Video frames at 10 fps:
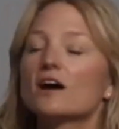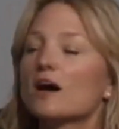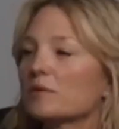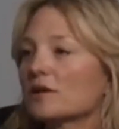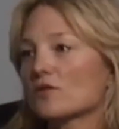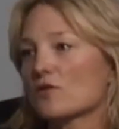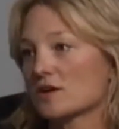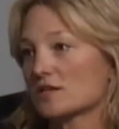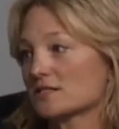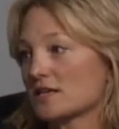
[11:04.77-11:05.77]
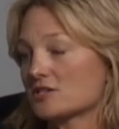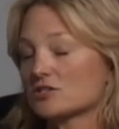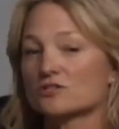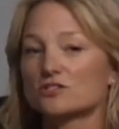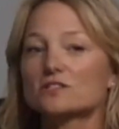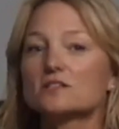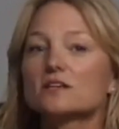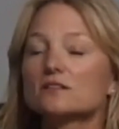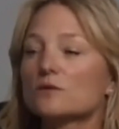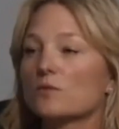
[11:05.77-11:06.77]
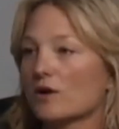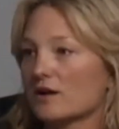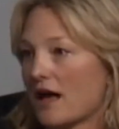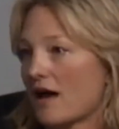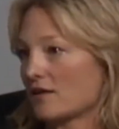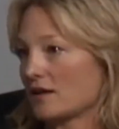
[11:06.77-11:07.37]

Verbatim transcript: a couple other organizations just to get the word out.